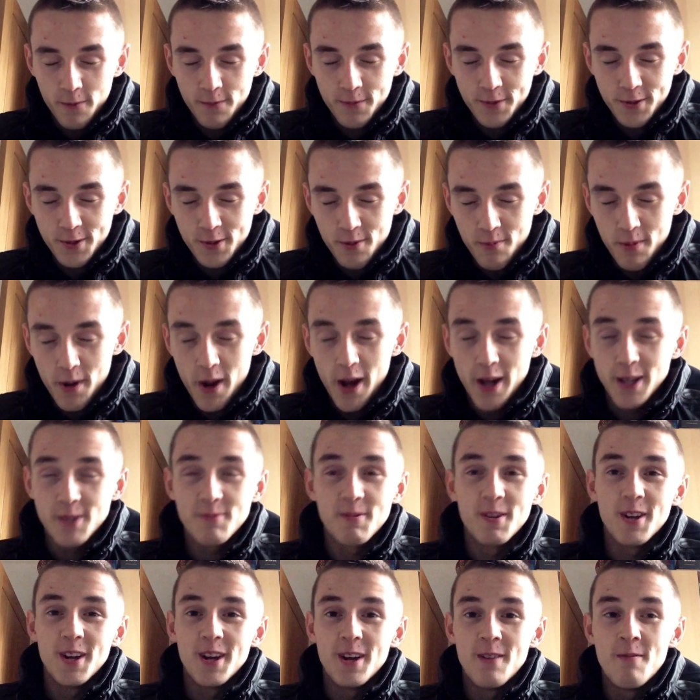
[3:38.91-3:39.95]
super nice.
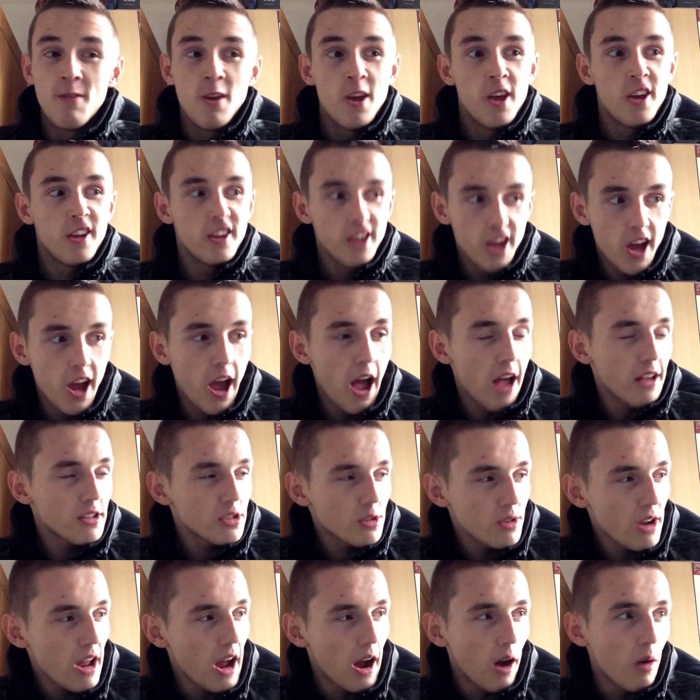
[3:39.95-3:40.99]
But yeah,
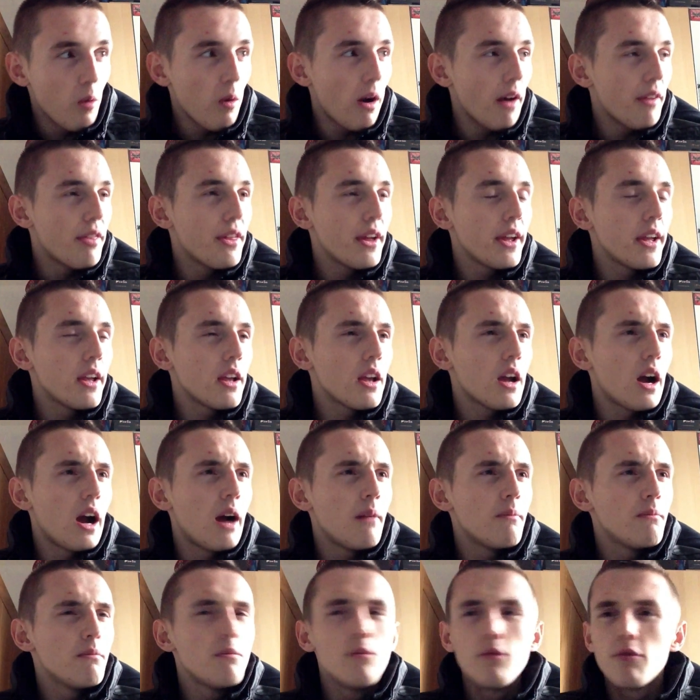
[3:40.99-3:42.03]
so now I think
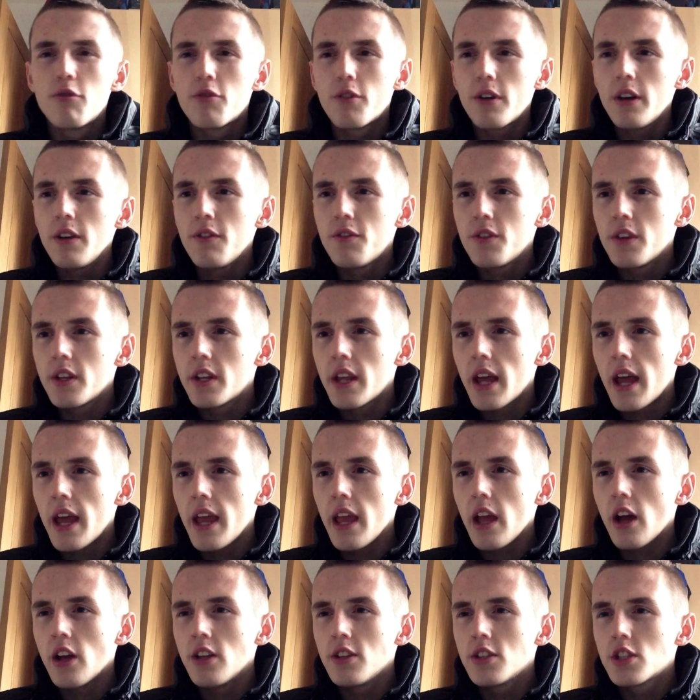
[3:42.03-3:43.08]
I'm free for the
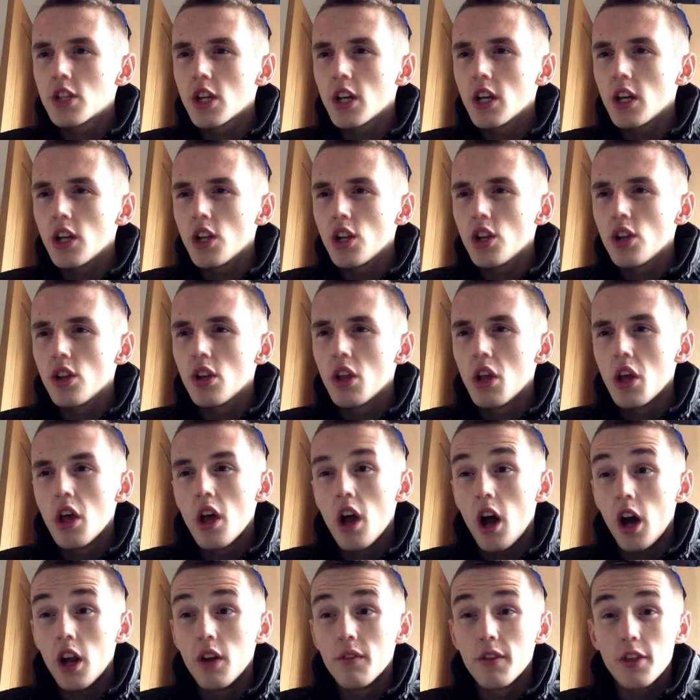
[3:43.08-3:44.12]
day until
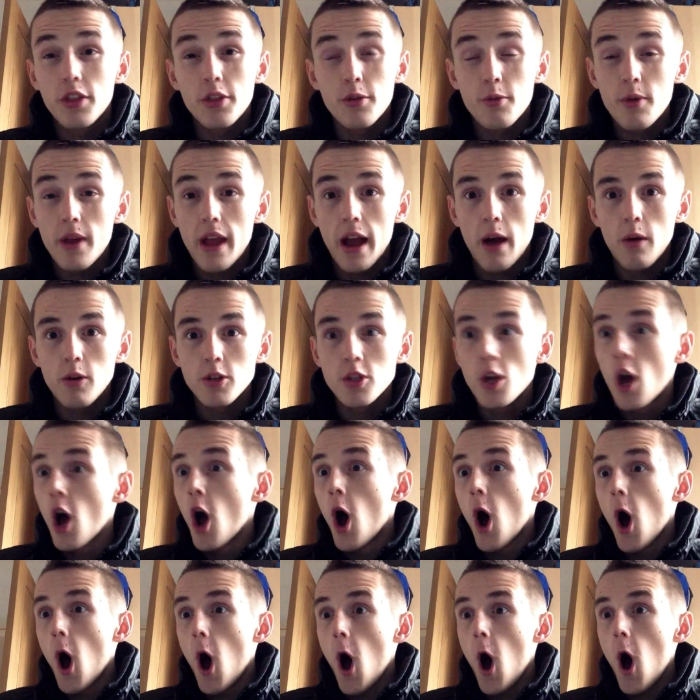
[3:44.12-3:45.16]
another 3 hours.
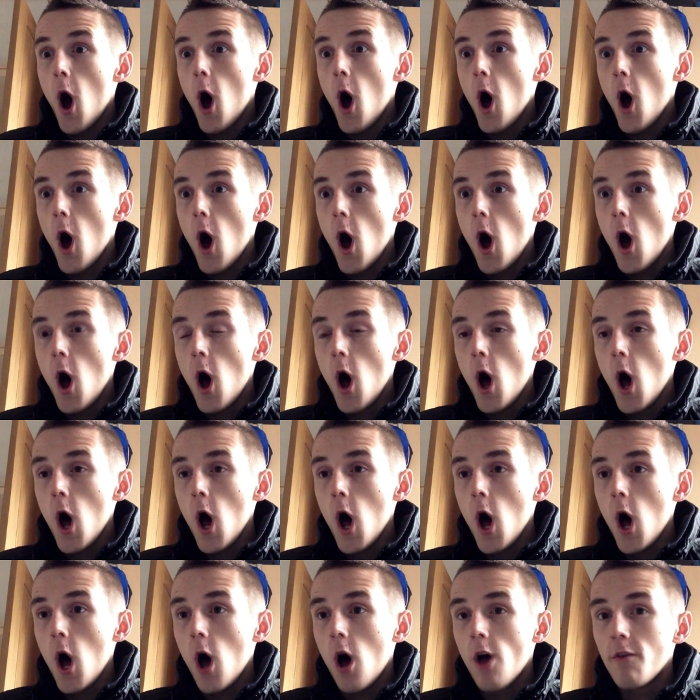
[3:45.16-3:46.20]

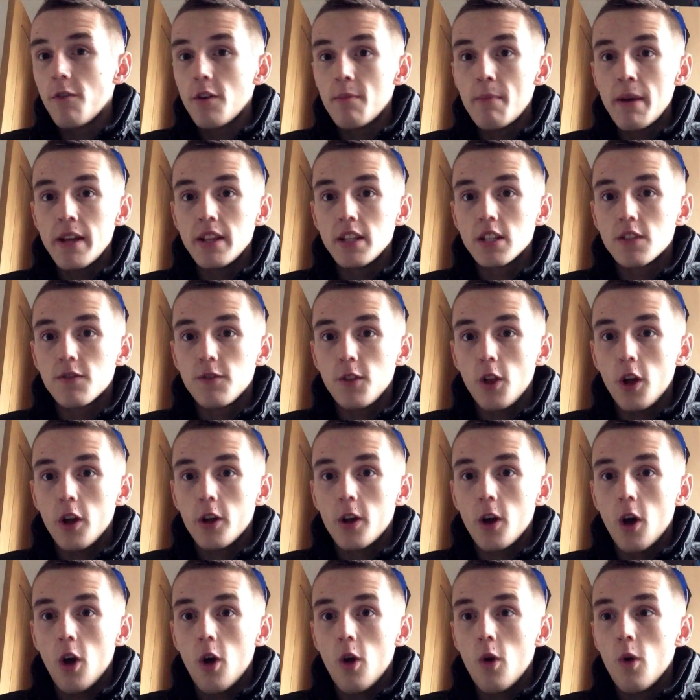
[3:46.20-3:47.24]
Oh, if I make this vlog
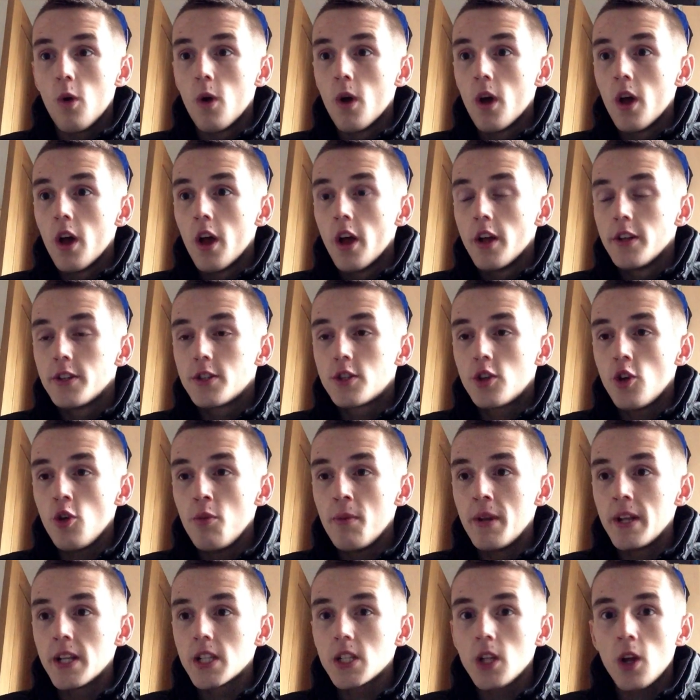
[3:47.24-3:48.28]
go 2
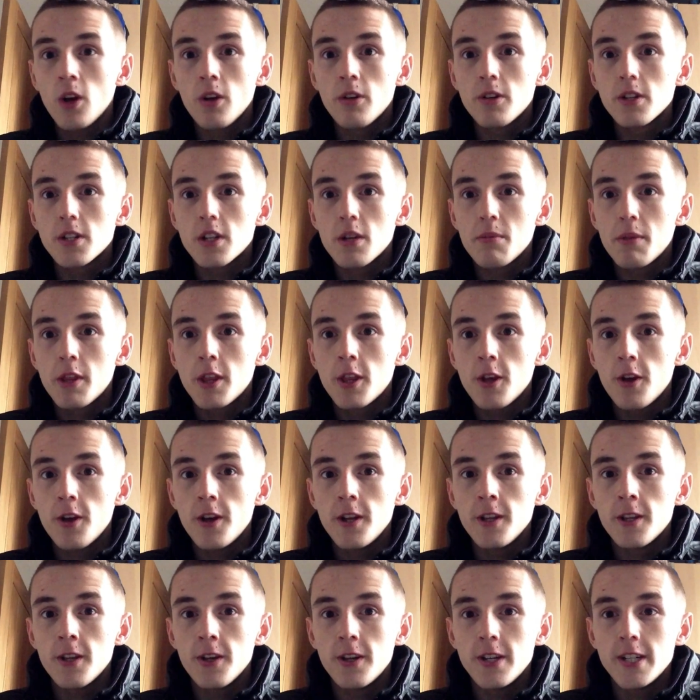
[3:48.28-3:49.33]
minutes longer, it's going to
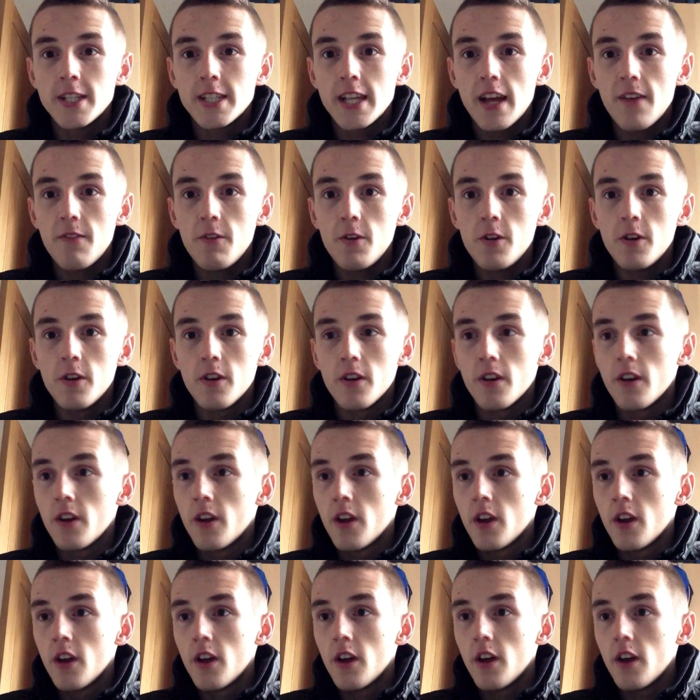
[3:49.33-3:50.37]
be 13:37
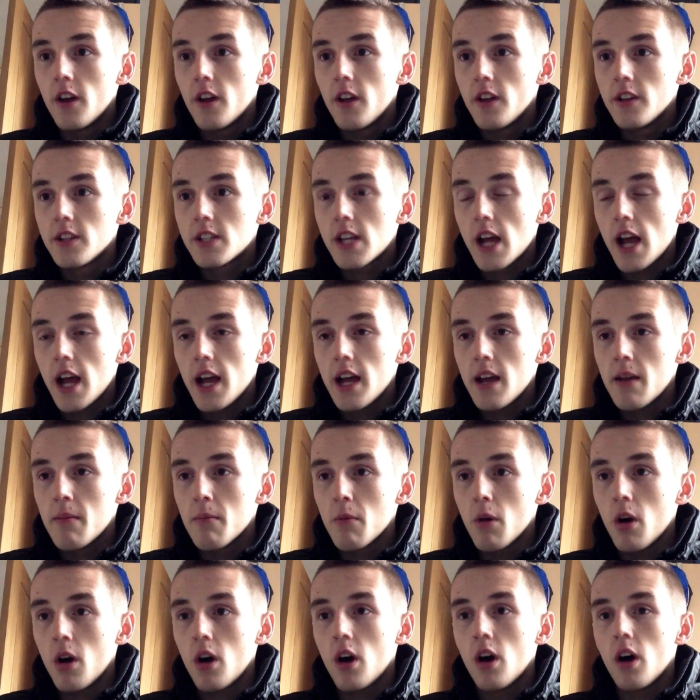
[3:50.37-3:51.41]
time.
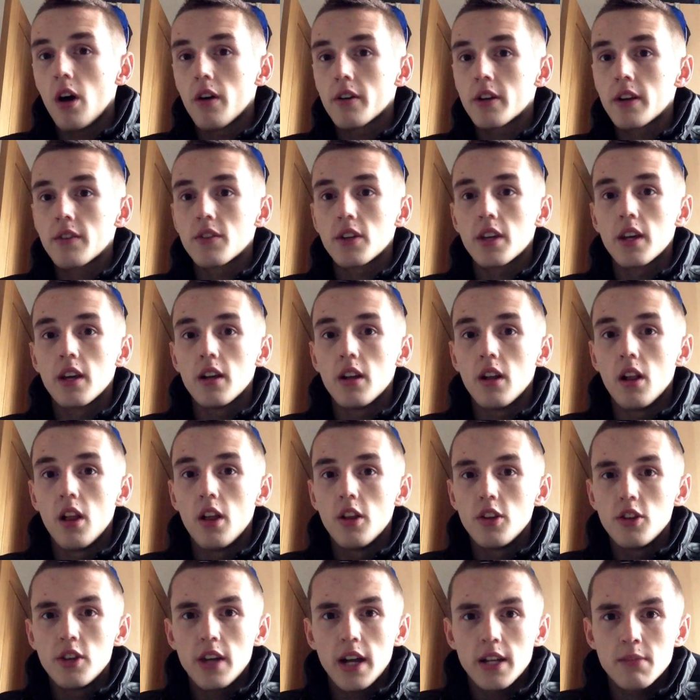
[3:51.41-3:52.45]
Oh, I'm going to have to kill.
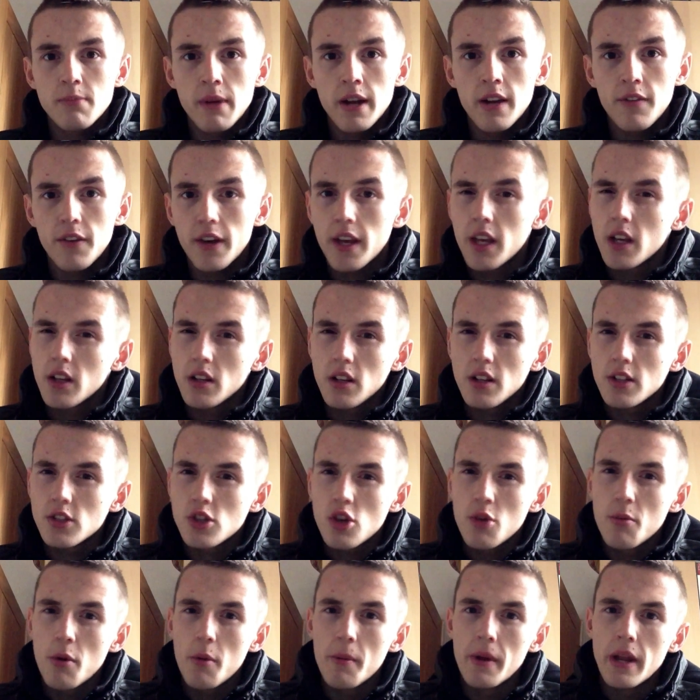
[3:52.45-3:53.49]
You guys mind if I kill
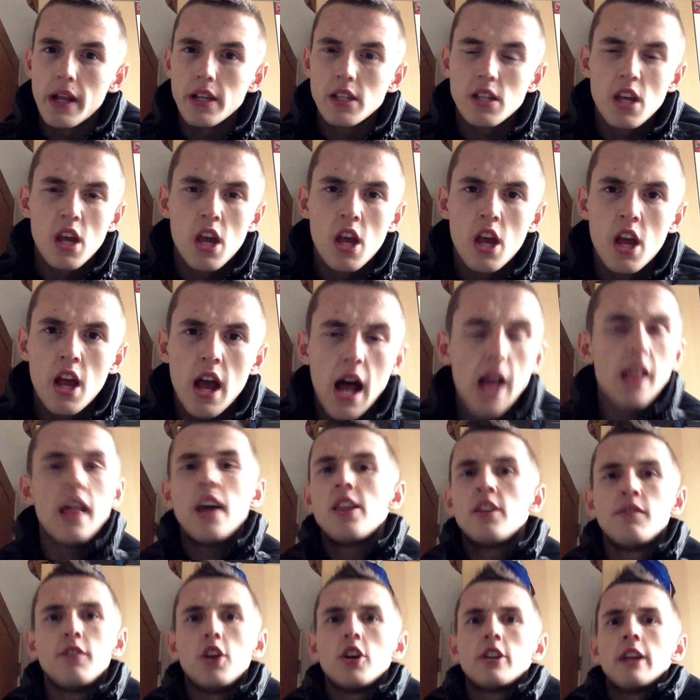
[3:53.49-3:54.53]
2 more minutes? I'll
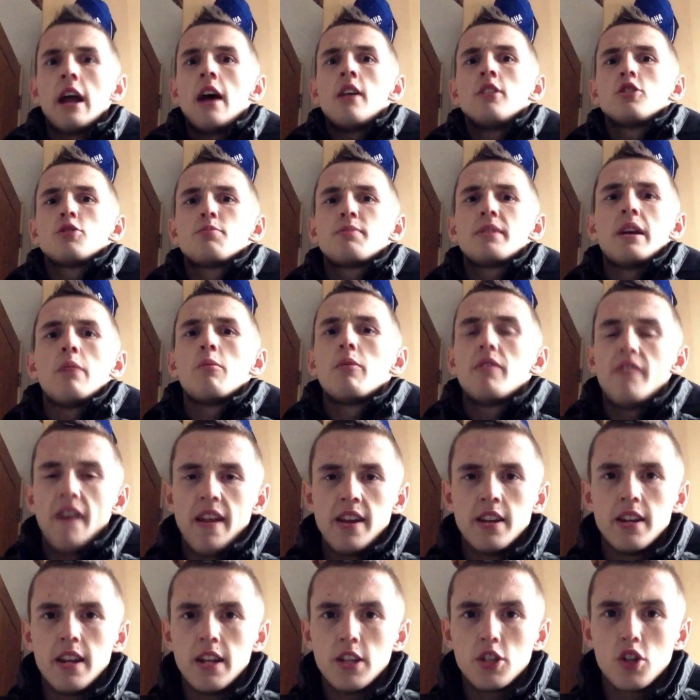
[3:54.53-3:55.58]
end the vlog now. Let's pretend we've
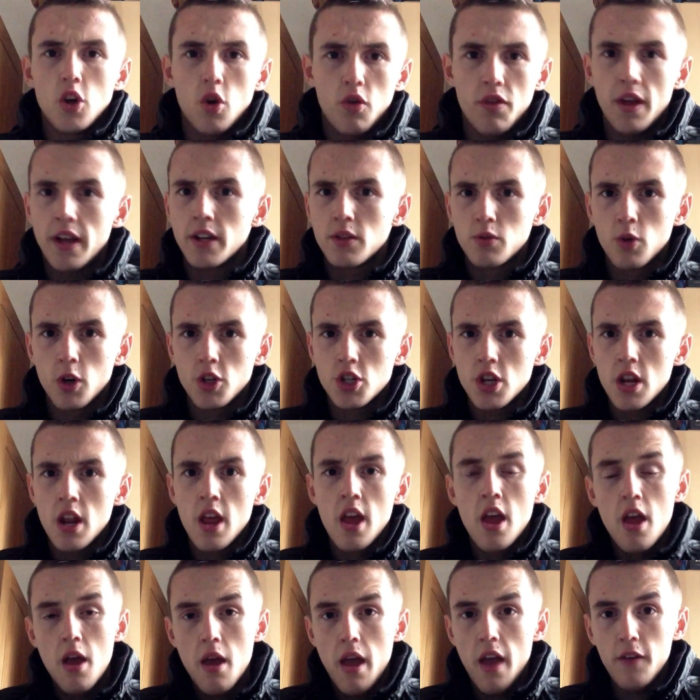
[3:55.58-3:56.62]
ended it. So thanks for watching.
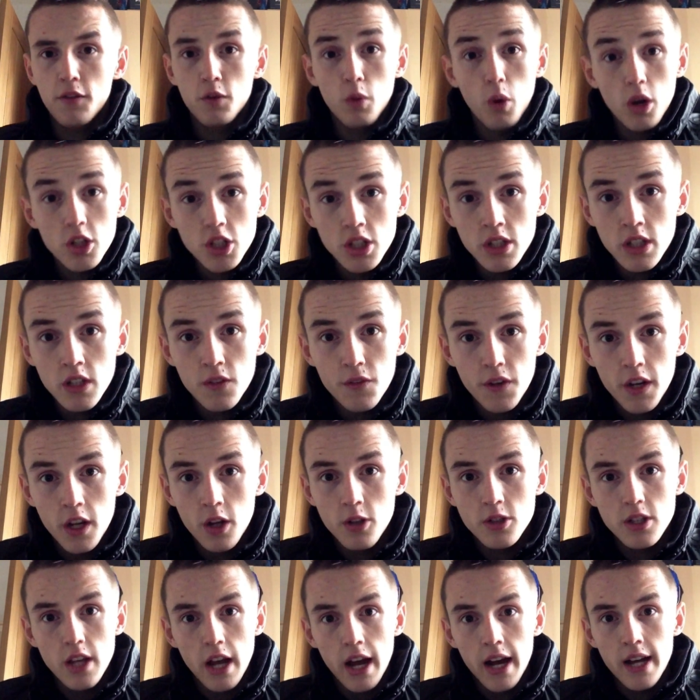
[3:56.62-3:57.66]
If you're watching these
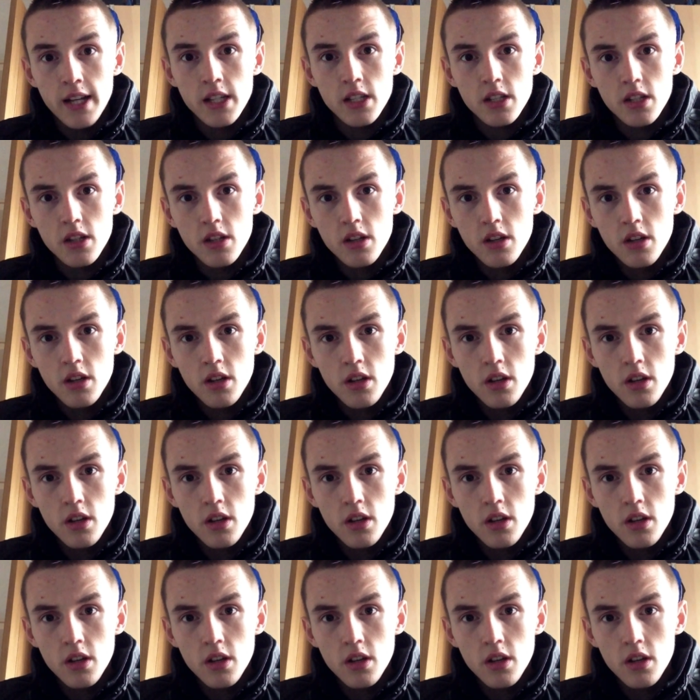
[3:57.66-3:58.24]
videos, guys,